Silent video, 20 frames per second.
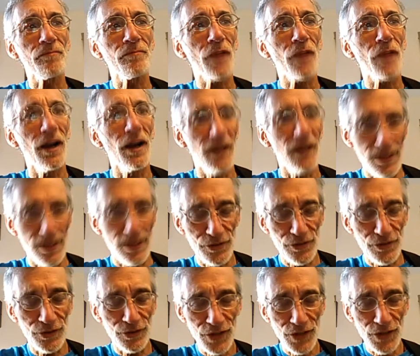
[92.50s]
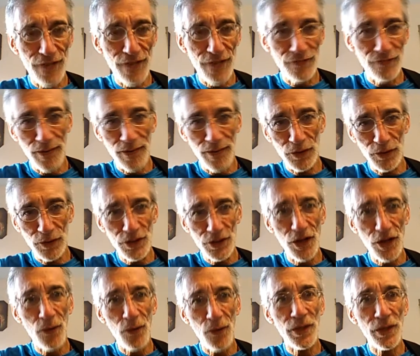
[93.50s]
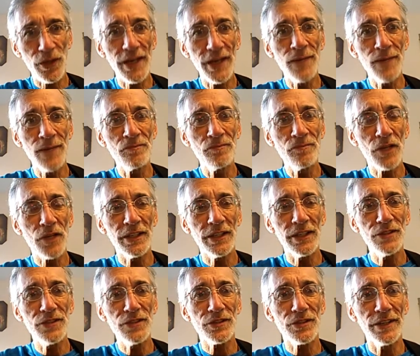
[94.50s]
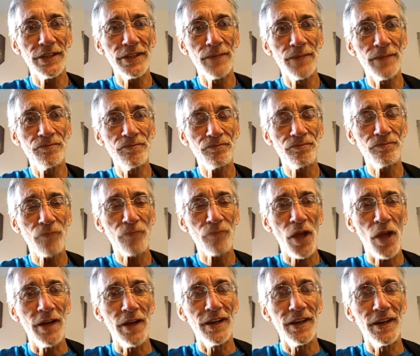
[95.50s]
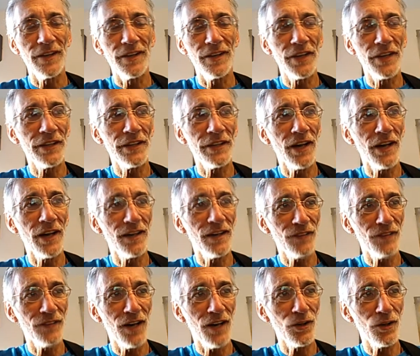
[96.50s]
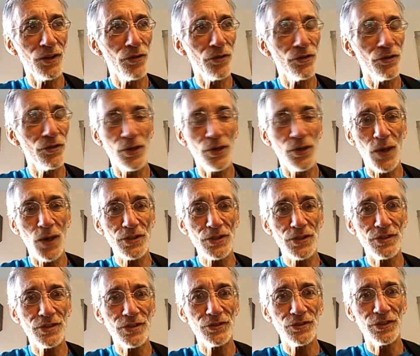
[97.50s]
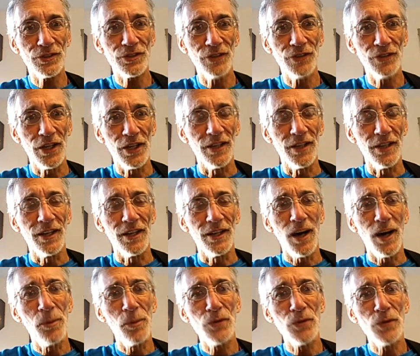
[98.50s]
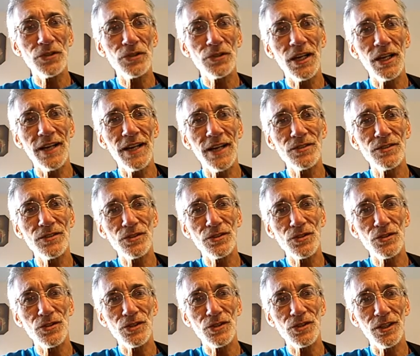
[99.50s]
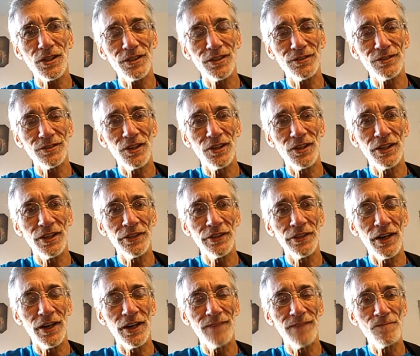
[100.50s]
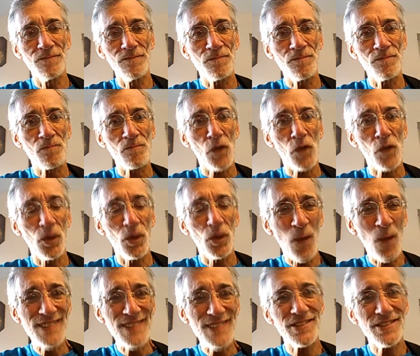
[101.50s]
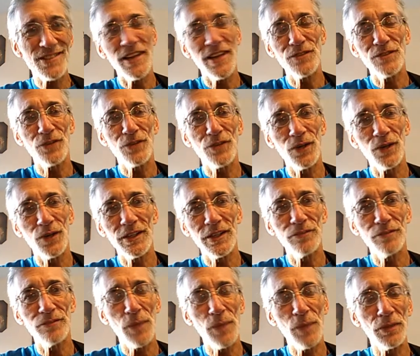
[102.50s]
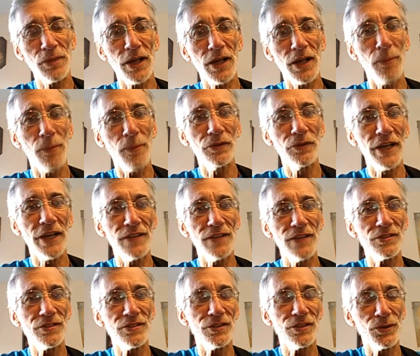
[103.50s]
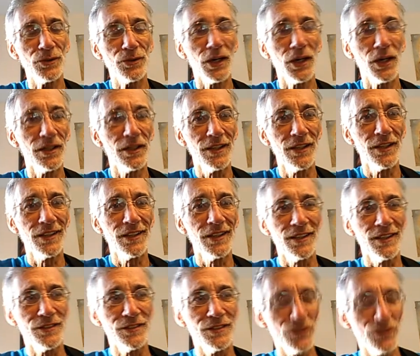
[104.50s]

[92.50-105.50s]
uh, as soon as I, I'm going to start with a hymn, an Easter hymn, and then uh, I'll go through the questions and I'll post the answers uh, on uh, on Wednesday. So I'll give people a couple days to uh, to